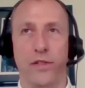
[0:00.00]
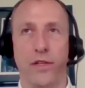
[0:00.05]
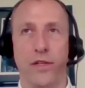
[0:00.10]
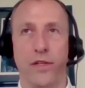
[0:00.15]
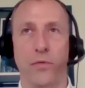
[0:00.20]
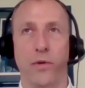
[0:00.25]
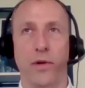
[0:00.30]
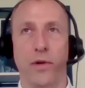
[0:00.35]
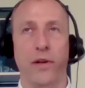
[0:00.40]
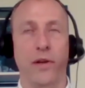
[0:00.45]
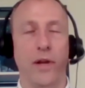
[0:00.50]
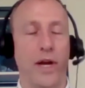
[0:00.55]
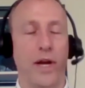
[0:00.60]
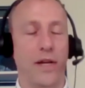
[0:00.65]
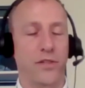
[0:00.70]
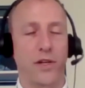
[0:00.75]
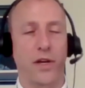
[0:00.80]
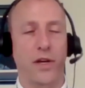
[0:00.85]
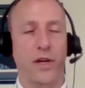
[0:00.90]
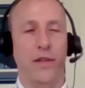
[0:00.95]
C, when I
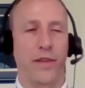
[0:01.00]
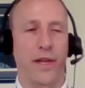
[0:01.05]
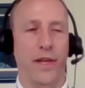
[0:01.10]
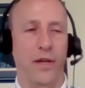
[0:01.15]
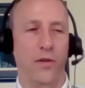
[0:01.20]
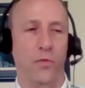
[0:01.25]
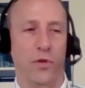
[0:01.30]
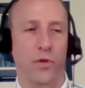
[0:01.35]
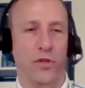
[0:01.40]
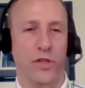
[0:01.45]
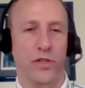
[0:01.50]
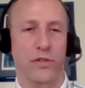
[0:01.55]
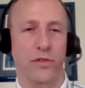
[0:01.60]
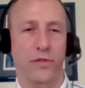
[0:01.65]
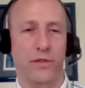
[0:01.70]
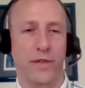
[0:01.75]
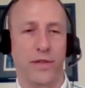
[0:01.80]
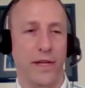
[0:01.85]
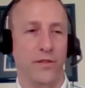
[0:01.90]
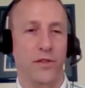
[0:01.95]
saw that they were just,
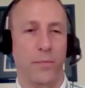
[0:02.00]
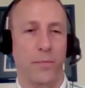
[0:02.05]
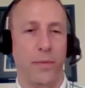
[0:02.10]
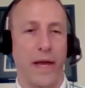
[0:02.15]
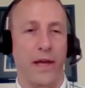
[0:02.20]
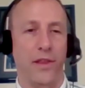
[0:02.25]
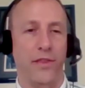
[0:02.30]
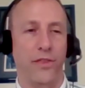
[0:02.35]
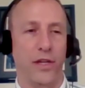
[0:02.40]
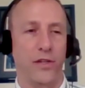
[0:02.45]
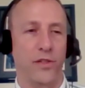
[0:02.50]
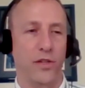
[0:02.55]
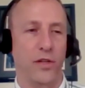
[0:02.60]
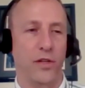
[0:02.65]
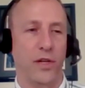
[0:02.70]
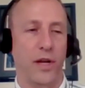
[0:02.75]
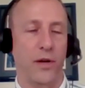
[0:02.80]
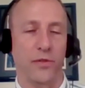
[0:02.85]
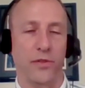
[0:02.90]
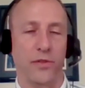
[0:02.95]
that's the path they
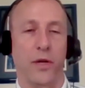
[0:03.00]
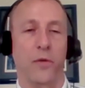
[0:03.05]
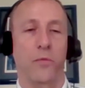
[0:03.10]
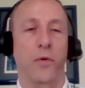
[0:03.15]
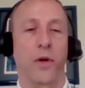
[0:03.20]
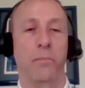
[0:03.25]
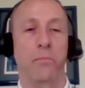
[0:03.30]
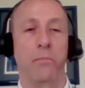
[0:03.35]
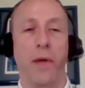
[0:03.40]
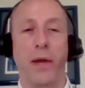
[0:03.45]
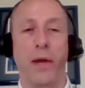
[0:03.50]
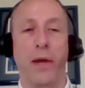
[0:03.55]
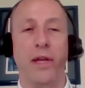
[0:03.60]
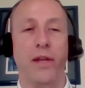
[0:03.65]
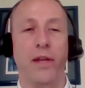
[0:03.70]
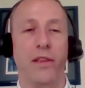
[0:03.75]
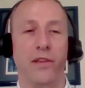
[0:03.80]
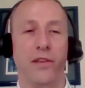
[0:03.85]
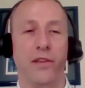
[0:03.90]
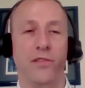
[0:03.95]
took, I was like, wait,
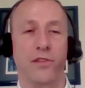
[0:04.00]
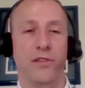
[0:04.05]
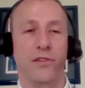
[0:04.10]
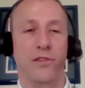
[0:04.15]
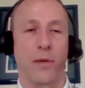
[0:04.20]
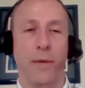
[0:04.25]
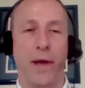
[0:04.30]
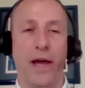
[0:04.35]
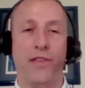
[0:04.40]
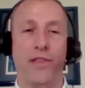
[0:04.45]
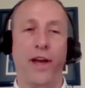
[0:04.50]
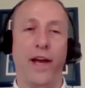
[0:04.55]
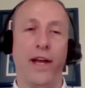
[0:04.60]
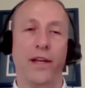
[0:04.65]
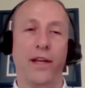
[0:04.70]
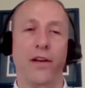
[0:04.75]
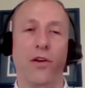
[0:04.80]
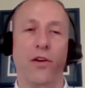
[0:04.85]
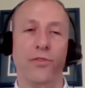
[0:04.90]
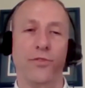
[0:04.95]
maybe this is a path I
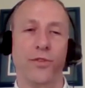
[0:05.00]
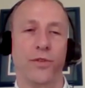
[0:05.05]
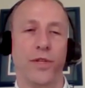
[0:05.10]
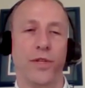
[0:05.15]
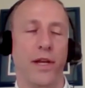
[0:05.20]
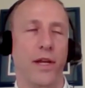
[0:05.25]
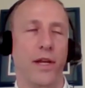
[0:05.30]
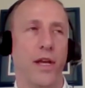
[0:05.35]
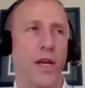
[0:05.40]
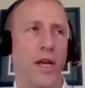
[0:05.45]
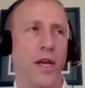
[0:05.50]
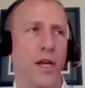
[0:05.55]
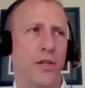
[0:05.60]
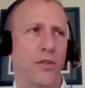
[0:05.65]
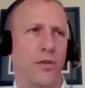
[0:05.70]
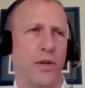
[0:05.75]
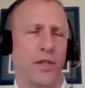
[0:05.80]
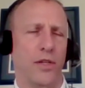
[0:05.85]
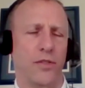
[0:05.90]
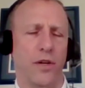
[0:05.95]
can also take.
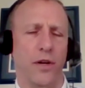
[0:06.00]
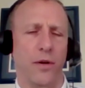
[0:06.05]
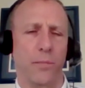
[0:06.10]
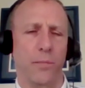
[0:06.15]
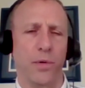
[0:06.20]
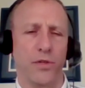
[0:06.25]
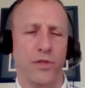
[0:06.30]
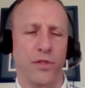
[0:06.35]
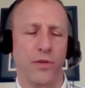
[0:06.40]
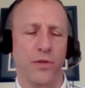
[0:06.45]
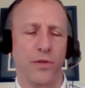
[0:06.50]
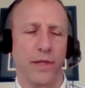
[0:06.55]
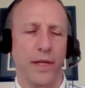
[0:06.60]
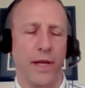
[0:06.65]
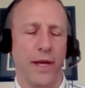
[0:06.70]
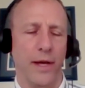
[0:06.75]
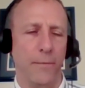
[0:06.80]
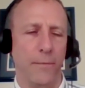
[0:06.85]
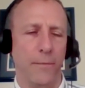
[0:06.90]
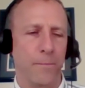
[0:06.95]
So I started pursuing
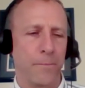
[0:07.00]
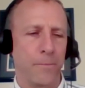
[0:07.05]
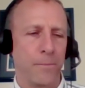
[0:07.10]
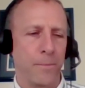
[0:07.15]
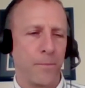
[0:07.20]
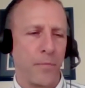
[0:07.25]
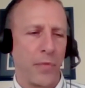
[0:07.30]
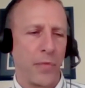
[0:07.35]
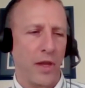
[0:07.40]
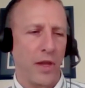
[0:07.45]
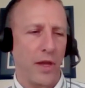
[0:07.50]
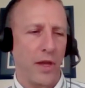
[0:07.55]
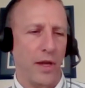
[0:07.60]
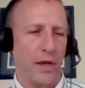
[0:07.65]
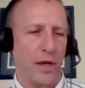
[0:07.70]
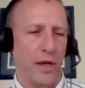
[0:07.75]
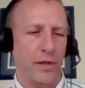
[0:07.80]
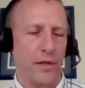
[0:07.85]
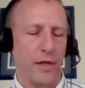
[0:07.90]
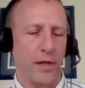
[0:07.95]
that
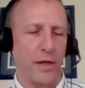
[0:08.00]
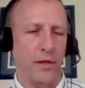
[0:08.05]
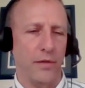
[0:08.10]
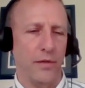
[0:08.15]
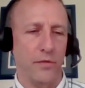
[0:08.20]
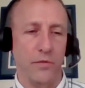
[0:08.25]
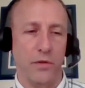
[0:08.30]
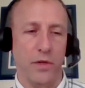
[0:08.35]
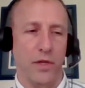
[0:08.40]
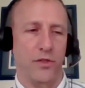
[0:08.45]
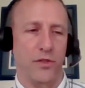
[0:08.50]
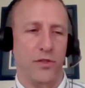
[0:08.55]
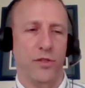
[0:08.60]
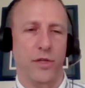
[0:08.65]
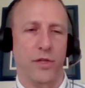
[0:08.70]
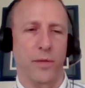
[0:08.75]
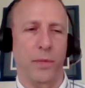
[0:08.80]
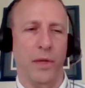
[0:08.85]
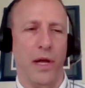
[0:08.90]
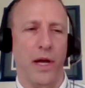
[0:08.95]
and uh, uh,
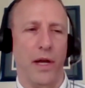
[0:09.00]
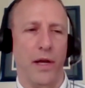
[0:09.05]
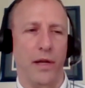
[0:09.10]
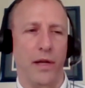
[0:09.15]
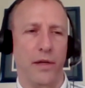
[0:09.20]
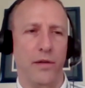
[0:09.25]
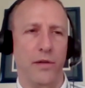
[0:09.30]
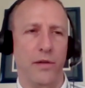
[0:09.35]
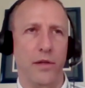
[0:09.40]
just applied.